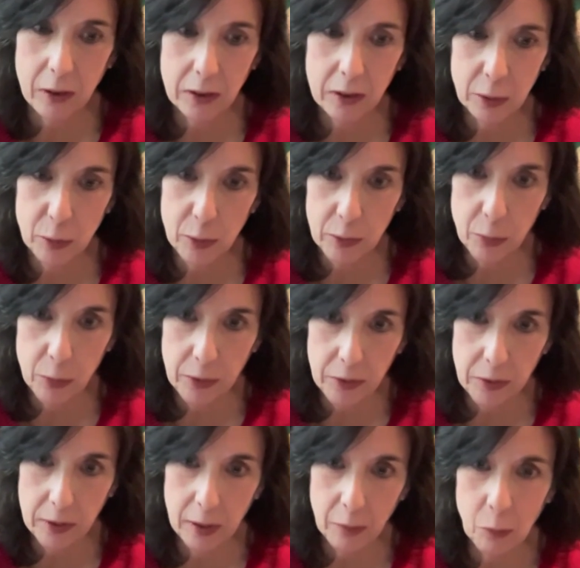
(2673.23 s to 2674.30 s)
Hollywood was
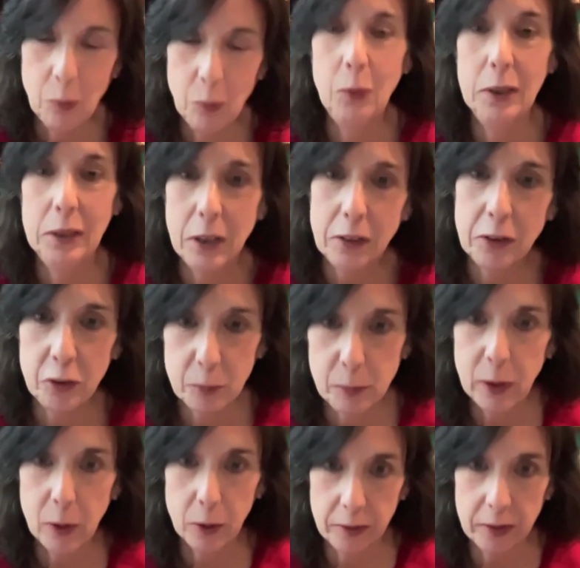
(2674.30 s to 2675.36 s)
well, not just
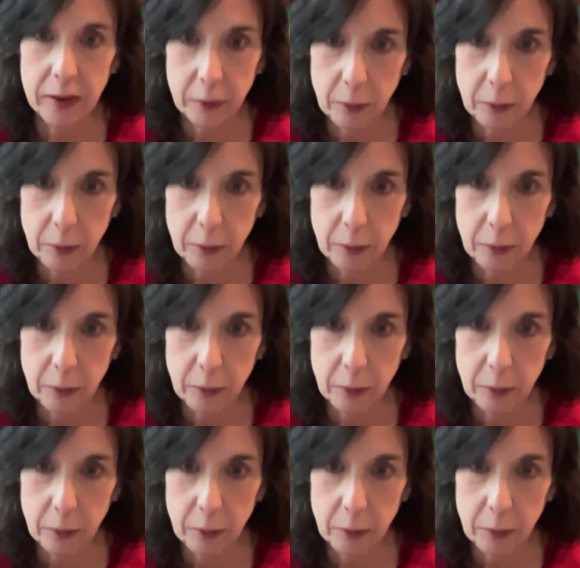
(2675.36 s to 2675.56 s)
McCarthy.